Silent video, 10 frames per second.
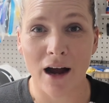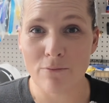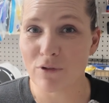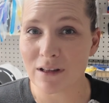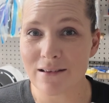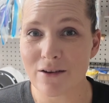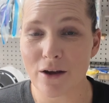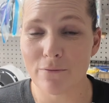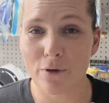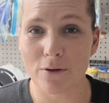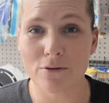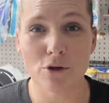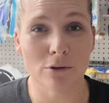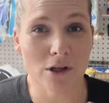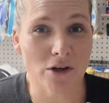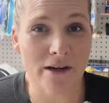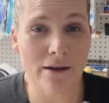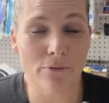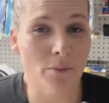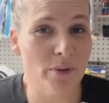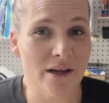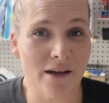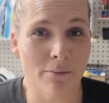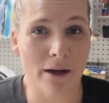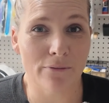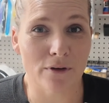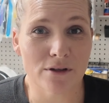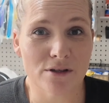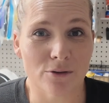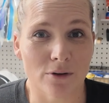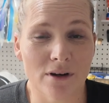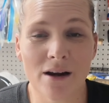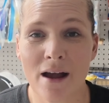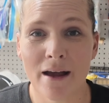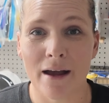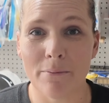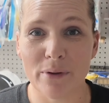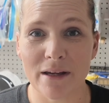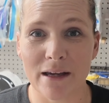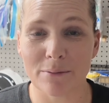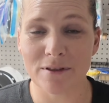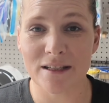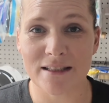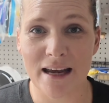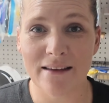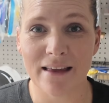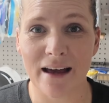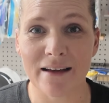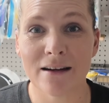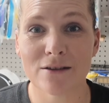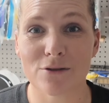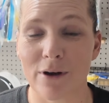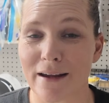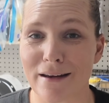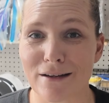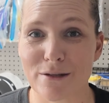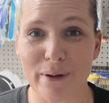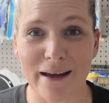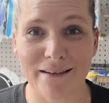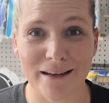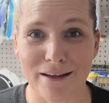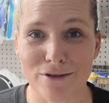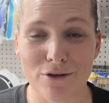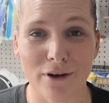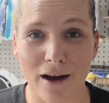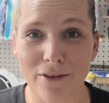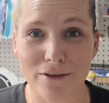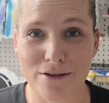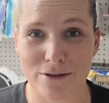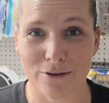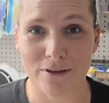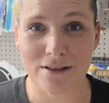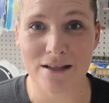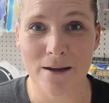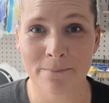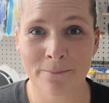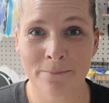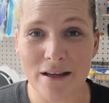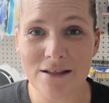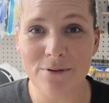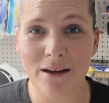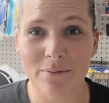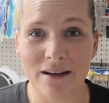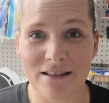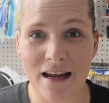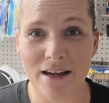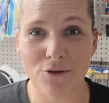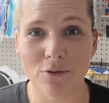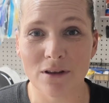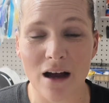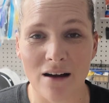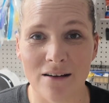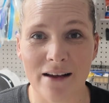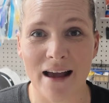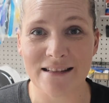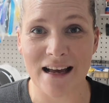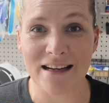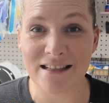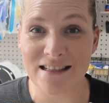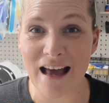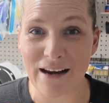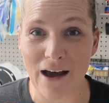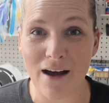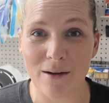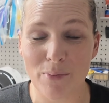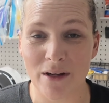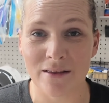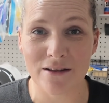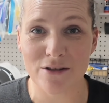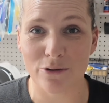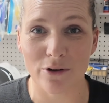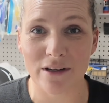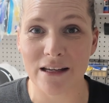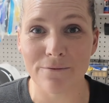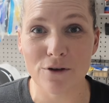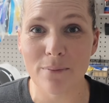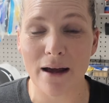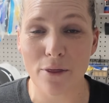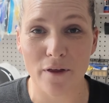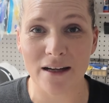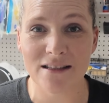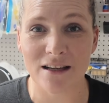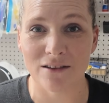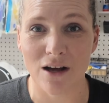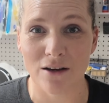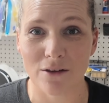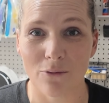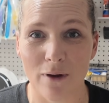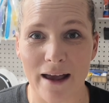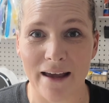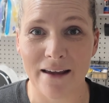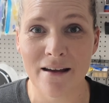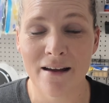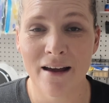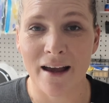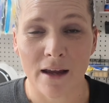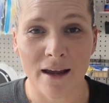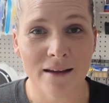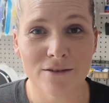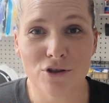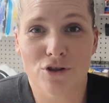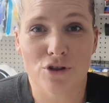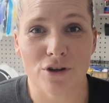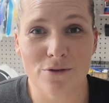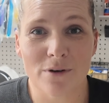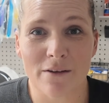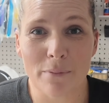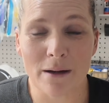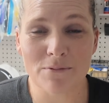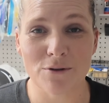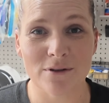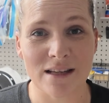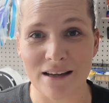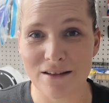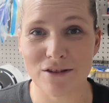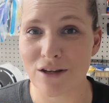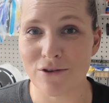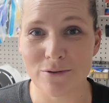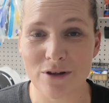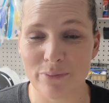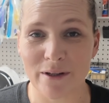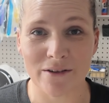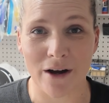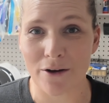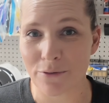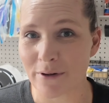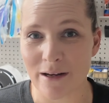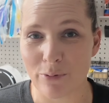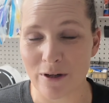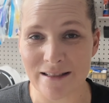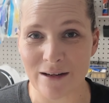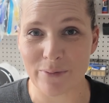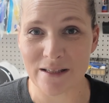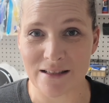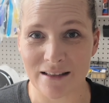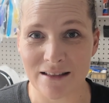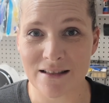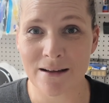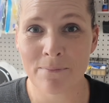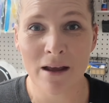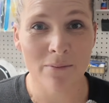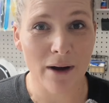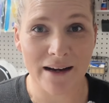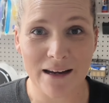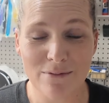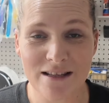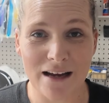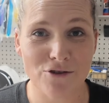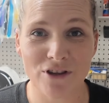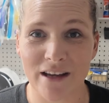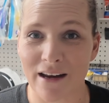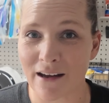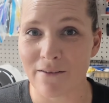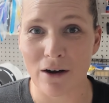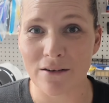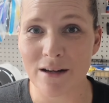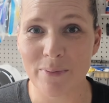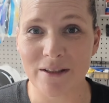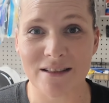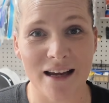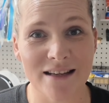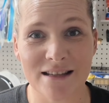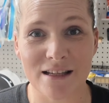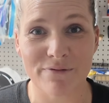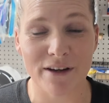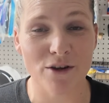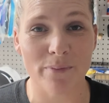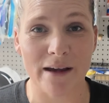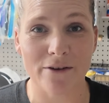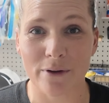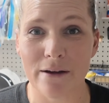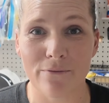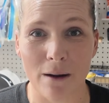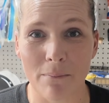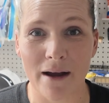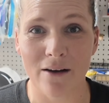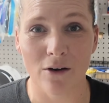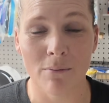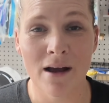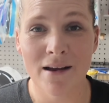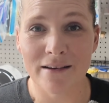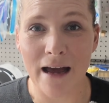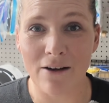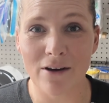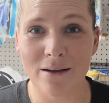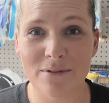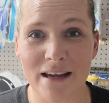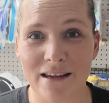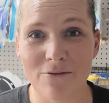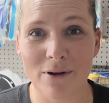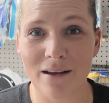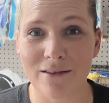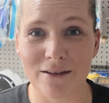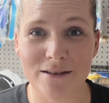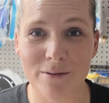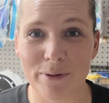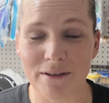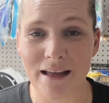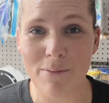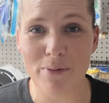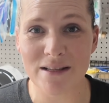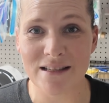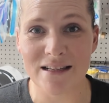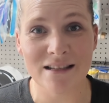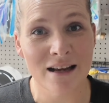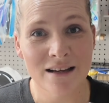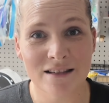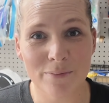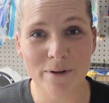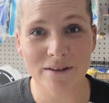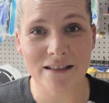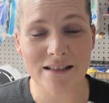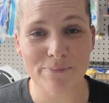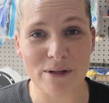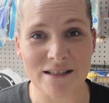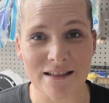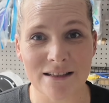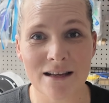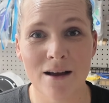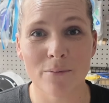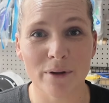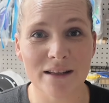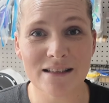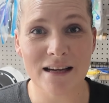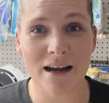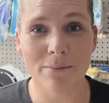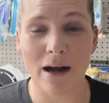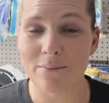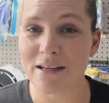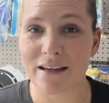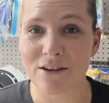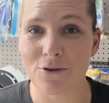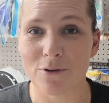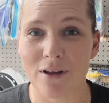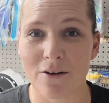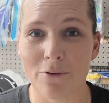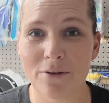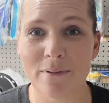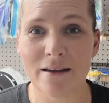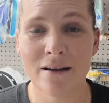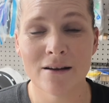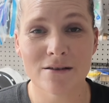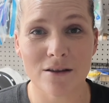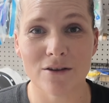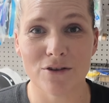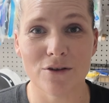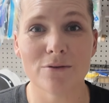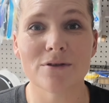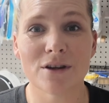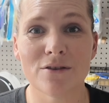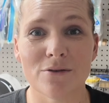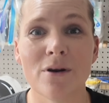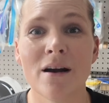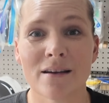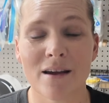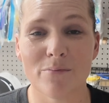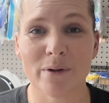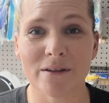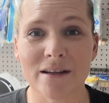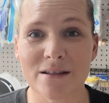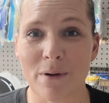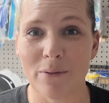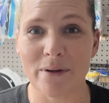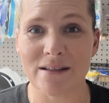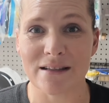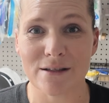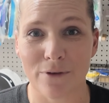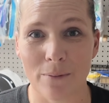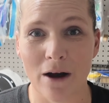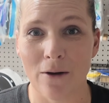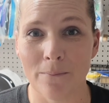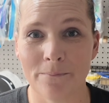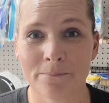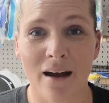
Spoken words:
I'm really looking forward to learning from being in my first store and being able to take that so I can expand into other stores. This week, I'm going to take you along as I set up in the store, give you my thoughts along the way, and just show you what I've been up to as I continue to build our 3D printing business. My name is Ashley, and I have already built a six-figure bakery from my home. Now I am taking what I learned to build that business to build this business, but this time I'm taking you along with me so that you too can build a small business from home.